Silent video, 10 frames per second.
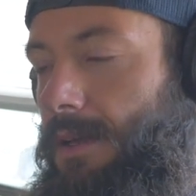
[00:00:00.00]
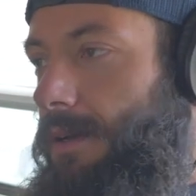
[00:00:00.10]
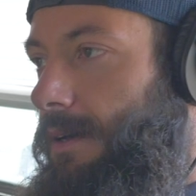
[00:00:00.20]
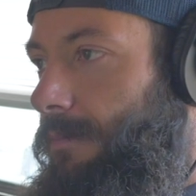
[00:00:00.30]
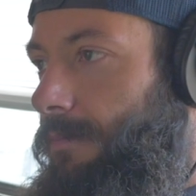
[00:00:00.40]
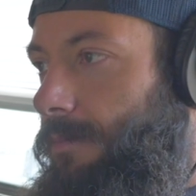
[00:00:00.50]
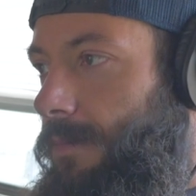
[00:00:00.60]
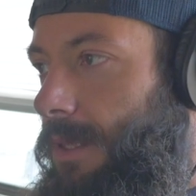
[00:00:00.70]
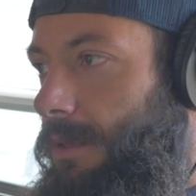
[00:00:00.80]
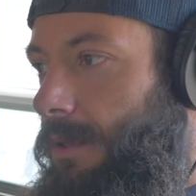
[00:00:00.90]

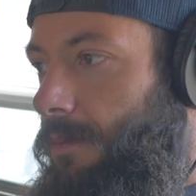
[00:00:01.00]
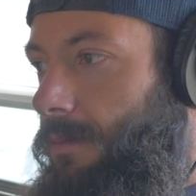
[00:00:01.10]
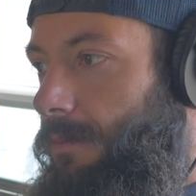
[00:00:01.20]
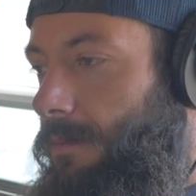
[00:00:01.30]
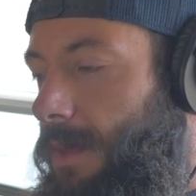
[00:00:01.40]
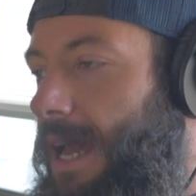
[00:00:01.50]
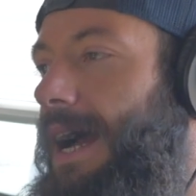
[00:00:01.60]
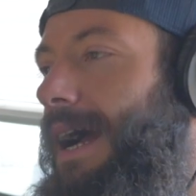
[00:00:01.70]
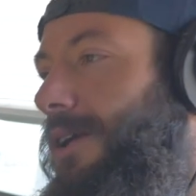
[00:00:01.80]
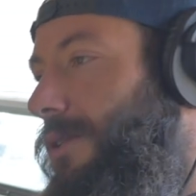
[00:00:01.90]

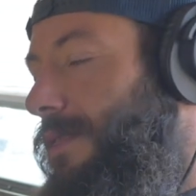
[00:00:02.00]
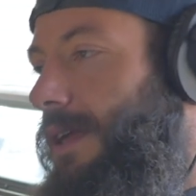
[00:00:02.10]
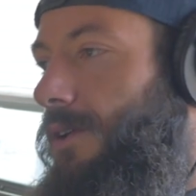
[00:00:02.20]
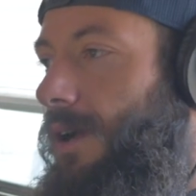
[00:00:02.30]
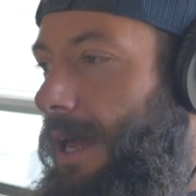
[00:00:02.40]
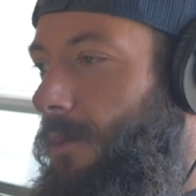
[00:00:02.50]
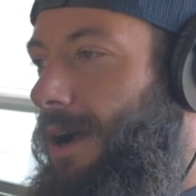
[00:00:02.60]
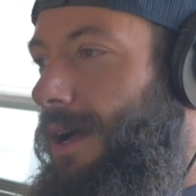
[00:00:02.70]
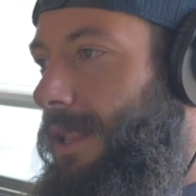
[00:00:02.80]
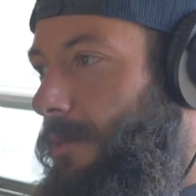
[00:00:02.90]
I could think, okay,
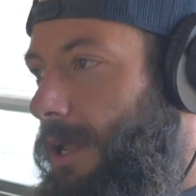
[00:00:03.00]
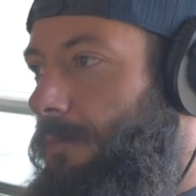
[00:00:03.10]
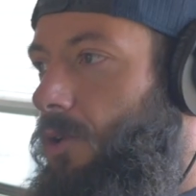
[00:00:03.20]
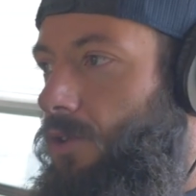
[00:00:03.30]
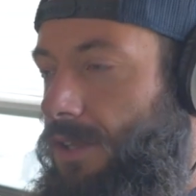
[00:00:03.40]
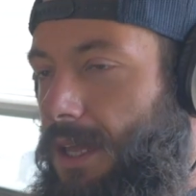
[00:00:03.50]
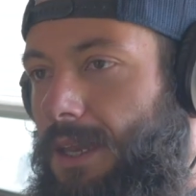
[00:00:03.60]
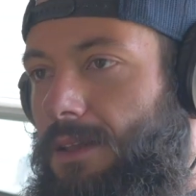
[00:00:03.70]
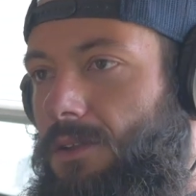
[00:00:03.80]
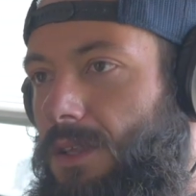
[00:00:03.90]
well, I'm going to approach the
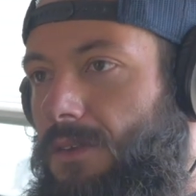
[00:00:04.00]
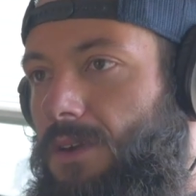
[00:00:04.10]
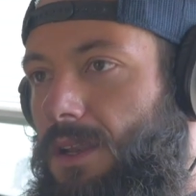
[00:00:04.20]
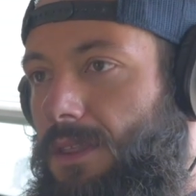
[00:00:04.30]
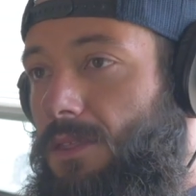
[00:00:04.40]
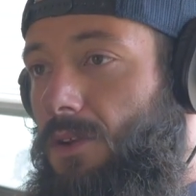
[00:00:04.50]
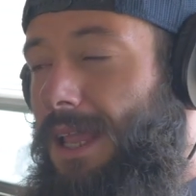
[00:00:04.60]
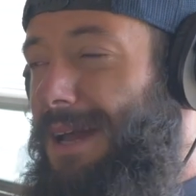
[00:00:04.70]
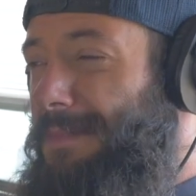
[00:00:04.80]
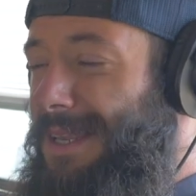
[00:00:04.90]
gate a little different at
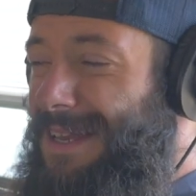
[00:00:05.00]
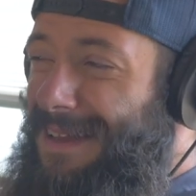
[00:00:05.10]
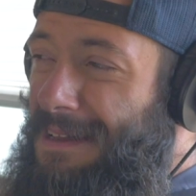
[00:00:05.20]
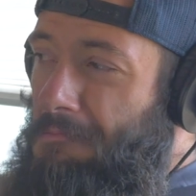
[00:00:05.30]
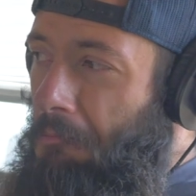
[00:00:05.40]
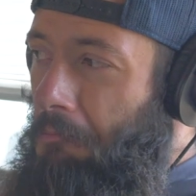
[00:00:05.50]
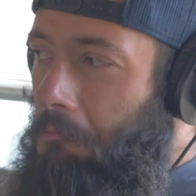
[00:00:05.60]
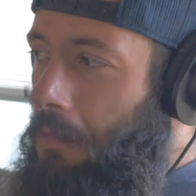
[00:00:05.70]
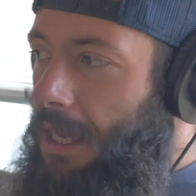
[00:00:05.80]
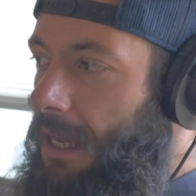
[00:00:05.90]
39, but
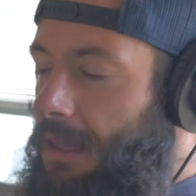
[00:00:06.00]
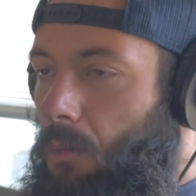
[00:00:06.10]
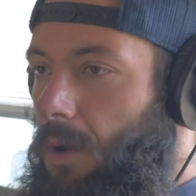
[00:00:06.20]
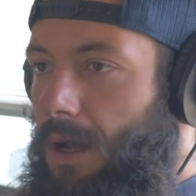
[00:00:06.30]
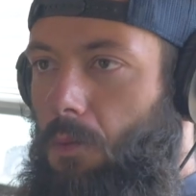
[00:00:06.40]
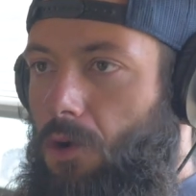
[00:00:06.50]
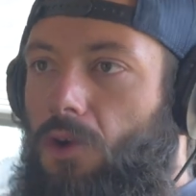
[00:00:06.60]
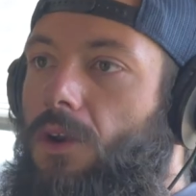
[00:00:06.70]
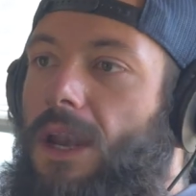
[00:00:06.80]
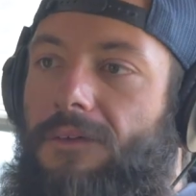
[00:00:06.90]
gate and 1 were
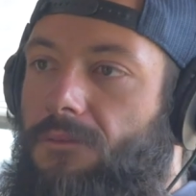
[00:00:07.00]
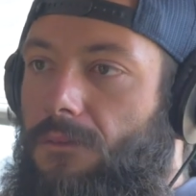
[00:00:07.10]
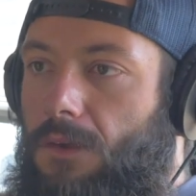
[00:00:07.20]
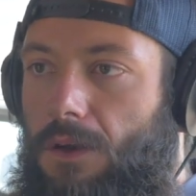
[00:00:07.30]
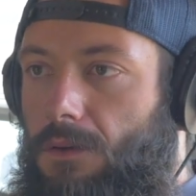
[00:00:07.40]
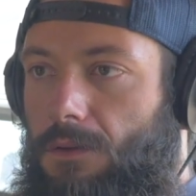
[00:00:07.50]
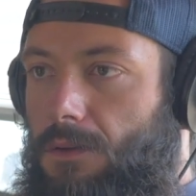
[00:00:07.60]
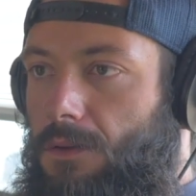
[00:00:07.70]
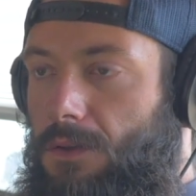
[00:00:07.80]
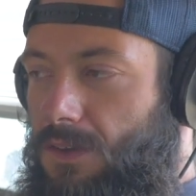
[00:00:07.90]
good enough,
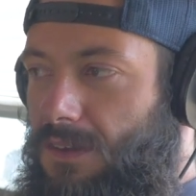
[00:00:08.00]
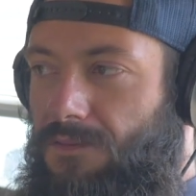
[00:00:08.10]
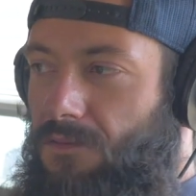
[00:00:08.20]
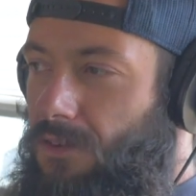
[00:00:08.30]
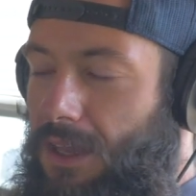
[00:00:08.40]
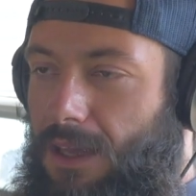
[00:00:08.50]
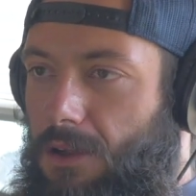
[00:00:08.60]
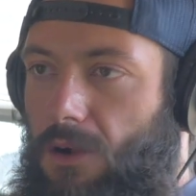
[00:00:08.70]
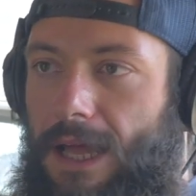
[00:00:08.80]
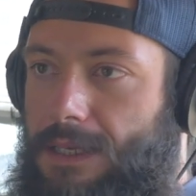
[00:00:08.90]
just a freaky
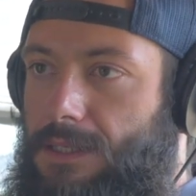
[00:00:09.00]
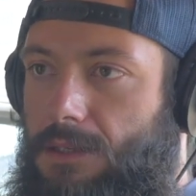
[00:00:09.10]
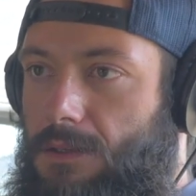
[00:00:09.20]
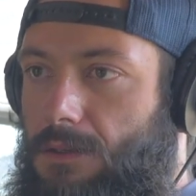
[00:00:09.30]
little accident.